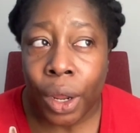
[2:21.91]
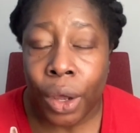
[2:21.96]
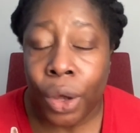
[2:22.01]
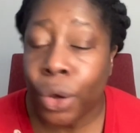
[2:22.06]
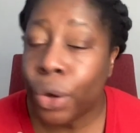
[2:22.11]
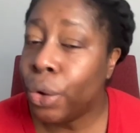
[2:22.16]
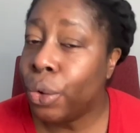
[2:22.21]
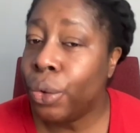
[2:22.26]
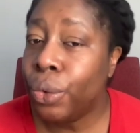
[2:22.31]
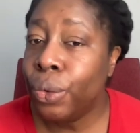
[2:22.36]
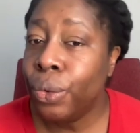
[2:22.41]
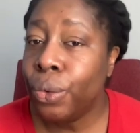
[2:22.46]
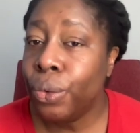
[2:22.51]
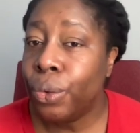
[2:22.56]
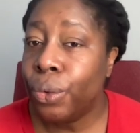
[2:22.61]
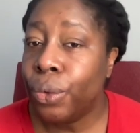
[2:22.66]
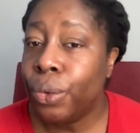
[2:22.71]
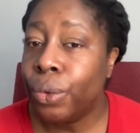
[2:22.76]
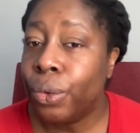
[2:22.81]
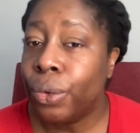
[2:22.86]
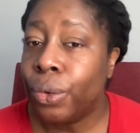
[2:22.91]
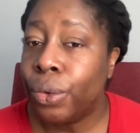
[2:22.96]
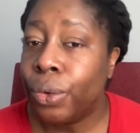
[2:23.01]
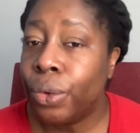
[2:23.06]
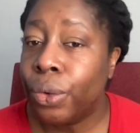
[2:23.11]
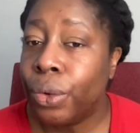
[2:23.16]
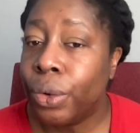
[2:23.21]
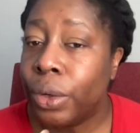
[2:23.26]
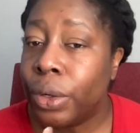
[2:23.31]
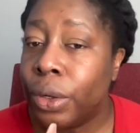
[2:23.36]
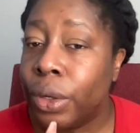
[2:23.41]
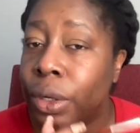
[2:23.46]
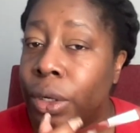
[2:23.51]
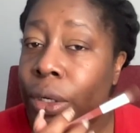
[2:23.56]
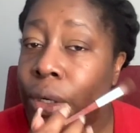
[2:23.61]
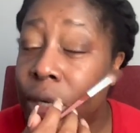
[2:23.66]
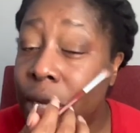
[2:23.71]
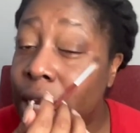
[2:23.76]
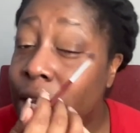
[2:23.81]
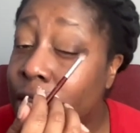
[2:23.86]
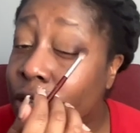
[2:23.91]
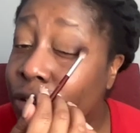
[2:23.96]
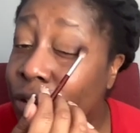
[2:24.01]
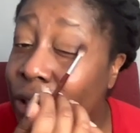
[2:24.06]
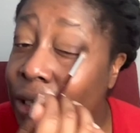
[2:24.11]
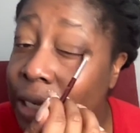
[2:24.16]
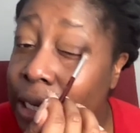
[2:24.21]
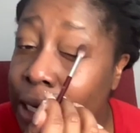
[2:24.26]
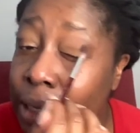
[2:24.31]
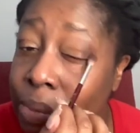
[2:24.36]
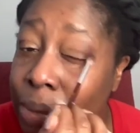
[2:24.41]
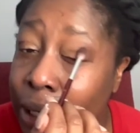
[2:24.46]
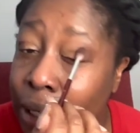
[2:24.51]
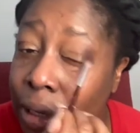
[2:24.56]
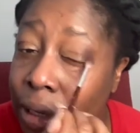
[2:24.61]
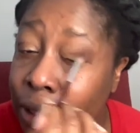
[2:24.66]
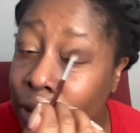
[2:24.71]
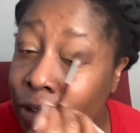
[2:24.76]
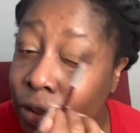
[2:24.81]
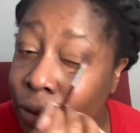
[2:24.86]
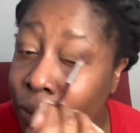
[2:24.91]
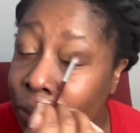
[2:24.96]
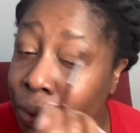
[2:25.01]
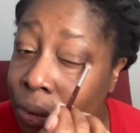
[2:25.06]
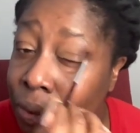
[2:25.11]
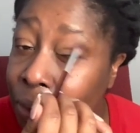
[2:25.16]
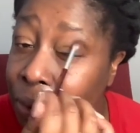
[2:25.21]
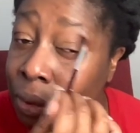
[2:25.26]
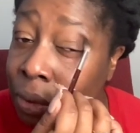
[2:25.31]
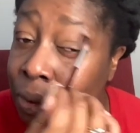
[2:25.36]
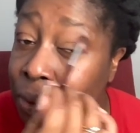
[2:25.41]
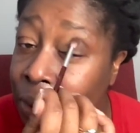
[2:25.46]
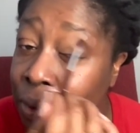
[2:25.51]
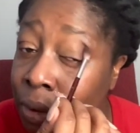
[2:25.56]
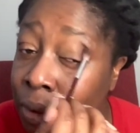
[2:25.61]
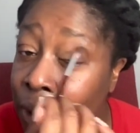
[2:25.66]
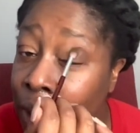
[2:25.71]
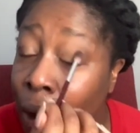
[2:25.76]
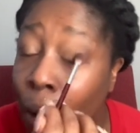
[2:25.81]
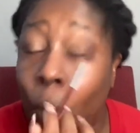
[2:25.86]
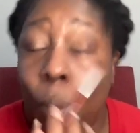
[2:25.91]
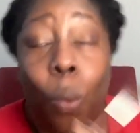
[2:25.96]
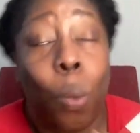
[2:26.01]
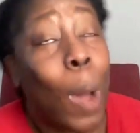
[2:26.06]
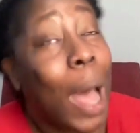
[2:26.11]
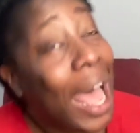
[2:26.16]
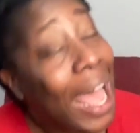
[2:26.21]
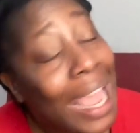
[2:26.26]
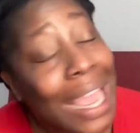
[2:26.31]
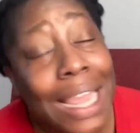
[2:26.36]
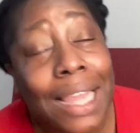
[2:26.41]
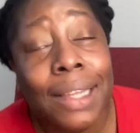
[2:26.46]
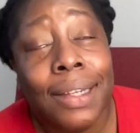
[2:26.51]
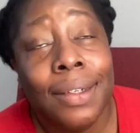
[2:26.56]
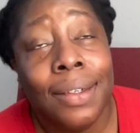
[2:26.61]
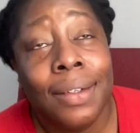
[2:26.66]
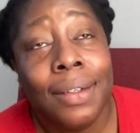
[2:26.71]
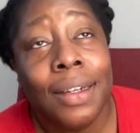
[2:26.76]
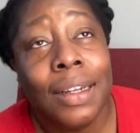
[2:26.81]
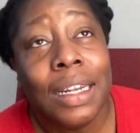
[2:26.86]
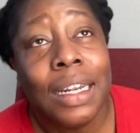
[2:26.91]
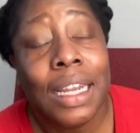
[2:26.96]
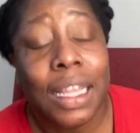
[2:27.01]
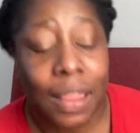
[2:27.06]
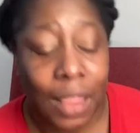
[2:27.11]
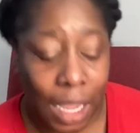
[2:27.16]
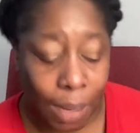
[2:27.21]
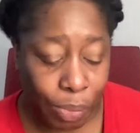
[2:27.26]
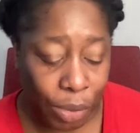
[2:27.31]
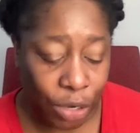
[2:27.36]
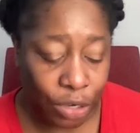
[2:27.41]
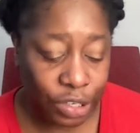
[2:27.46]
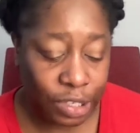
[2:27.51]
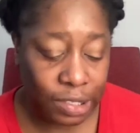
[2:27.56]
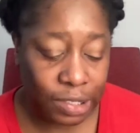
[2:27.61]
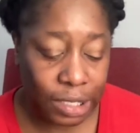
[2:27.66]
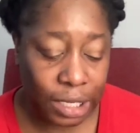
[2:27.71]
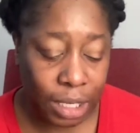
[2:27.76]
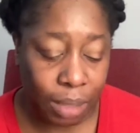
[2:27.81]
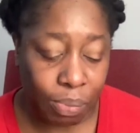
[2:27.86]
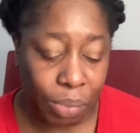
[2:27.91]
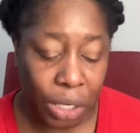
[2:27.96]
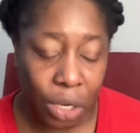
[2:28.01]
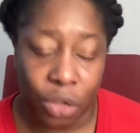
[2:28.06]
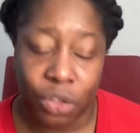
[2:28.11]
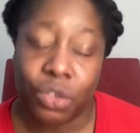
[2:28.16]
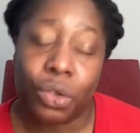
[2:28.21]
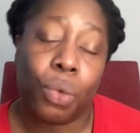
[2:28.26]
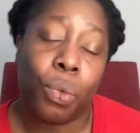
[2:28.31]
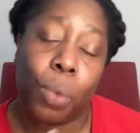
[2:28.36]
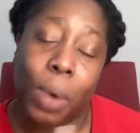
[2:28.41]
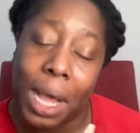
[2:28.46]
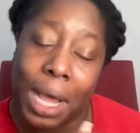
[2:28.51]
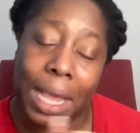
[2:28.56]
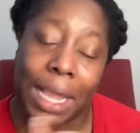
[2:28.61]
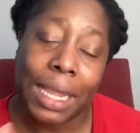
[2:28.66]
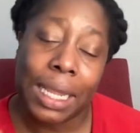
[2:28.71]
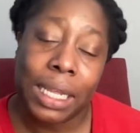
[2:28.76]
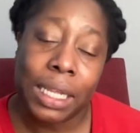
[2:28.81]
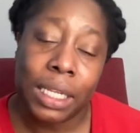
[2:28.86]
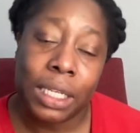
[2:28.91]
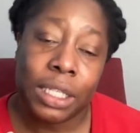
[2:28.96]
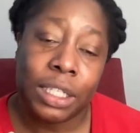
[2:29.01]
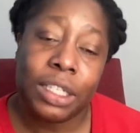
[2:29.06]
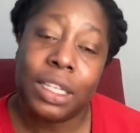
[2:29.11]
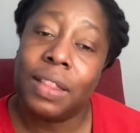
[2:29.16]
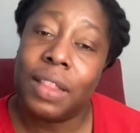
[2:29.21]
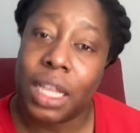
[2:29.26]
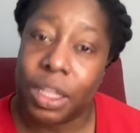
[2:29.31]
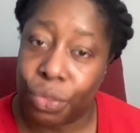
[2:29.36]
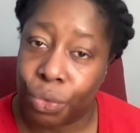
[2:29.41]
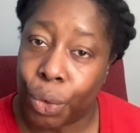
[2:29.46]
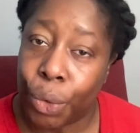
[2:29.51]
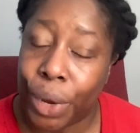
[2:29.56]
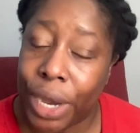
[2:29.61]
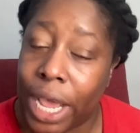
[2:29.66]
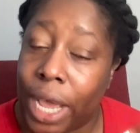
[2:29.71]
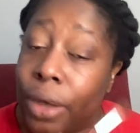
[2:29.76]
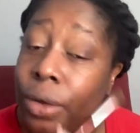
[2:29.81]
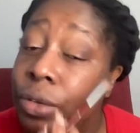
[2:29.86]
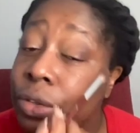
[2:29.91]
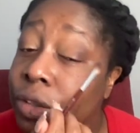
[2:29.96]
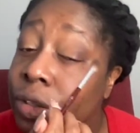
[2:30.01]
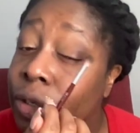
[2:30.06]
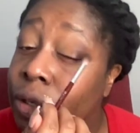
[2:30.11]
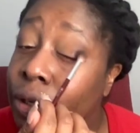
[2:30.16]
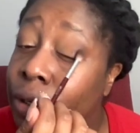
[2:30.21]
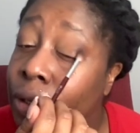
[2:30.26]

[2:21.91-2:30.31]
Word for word: who does or did it belong to? Why did they purchase it? But also, why did they throw it out?